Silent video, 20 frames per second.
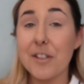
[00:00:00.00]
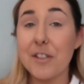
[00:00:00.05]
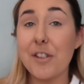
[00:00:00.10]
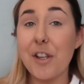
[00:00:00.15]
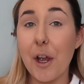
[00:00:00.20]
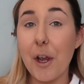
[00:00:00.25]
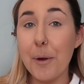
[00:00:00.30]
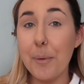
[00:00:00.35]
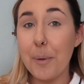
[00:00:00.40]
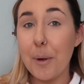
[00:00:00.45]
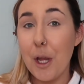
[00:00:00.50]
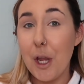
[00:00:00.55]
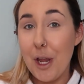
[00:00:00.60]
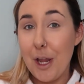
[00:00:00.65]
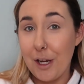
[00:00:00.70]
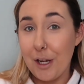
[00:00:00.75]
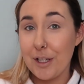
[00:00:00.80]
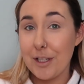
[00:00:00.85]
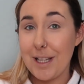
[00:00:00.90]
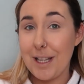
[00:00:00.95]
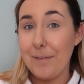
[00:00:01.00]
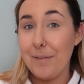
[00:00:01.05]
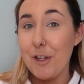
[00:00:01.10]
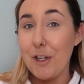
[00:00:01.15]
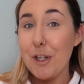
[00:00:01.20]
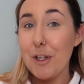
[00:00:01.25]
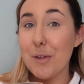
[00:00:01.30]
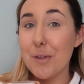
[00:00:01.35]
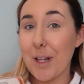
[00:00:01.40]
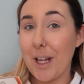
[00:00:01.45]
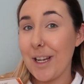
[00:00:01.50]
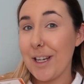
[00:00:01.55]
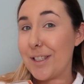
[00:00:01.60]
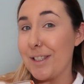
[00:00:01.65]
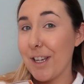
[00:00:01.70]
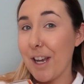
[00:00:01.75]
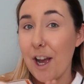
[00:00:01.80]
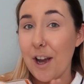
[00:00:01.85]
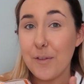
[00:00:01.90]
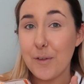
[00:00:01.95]
soap, because if you use like
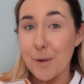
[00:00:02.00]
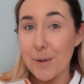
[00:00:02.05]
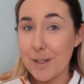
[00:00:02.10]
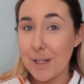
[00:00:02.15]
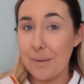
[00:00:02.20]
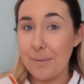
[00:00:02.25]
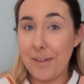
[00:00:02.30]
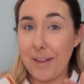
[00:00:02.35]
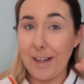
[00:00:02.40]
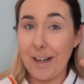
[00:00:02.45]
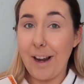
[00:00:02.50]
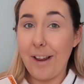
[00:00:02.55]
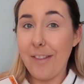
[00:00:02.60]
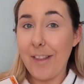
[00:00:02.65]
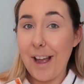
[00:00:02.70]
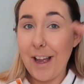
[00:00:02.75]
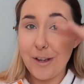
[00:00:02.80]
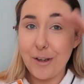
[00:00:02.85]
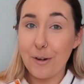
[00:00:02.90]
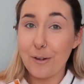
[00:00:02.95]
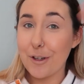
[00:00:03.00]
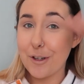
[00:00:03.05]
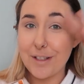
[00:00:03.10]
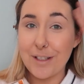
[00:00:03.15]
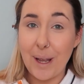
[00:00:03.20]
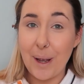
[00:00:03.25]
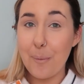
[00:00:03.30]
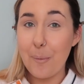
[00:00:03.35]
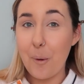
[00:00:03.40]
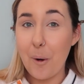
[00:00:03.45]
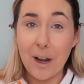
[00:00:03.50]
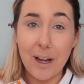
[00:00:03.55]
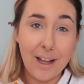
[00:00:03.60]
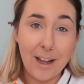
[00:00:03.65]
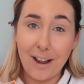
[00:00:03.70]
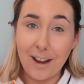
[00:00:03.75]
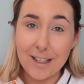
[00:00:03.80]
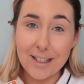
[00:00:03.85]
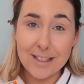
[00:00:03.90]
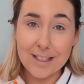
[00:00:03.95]
Dove or something like that, you'll just get white
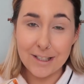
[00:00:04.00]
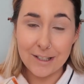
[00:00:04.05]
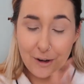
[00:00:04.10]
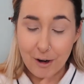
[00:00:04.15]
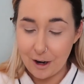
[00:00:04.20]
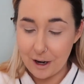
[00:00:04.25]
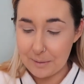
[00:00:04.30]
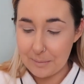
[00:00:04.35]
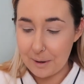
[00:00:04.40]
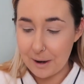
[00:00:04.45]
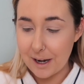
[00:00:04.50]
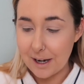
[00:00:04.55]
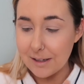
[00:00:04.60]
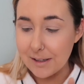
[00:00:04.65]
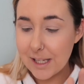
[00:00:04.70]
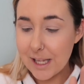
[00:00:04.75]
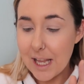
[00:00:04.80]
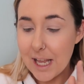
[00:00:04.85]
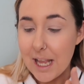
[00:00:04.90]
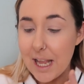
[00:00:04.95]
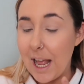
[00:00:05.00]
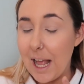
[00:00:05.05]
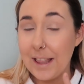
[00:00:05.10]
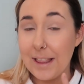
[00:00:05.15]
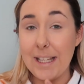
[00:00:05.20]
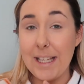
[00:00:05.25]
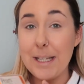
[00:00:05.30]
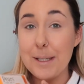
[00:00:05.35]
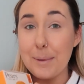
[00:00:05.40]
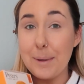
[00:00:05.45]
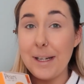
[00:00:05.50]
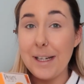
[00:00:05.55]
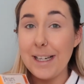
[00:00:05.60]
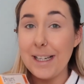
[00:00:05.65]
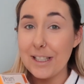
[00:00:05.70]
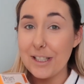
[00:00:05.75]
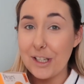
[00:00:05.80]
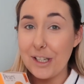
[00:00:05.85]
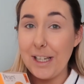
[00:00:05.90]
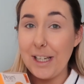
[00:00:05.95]
lines in your eyebrows. And these were
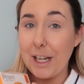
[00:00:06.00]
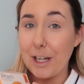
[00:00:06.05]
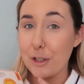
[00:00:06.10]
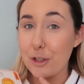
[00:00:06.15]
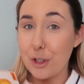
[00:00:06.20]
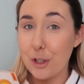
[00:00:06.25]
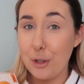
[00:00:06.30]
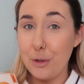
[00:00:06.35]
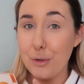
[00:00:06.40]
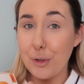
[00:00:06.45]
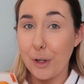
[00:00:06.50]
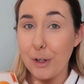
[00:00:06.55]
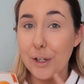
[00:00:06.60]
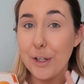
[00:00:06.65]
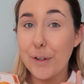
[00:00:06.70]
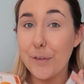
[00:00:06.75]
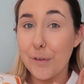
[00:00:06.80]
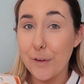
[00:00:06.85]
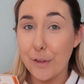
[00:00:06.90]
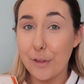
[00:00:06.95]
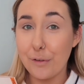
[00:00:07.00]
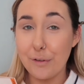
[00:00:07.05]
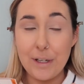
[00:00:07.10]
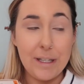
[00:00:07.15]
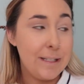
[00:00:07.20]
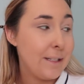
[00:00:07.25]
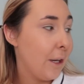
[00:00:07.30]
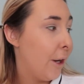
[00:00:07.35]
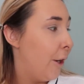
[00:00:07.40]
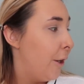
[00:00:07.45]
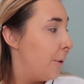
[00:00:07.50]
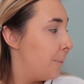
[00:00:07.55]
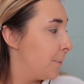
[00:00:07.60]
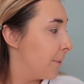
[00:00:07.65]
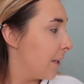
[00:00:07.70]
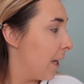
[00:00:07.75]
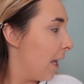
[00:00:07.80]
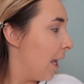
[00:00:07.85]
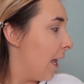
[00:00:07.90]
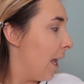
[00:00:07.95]
literally like $2 for 3 soaps.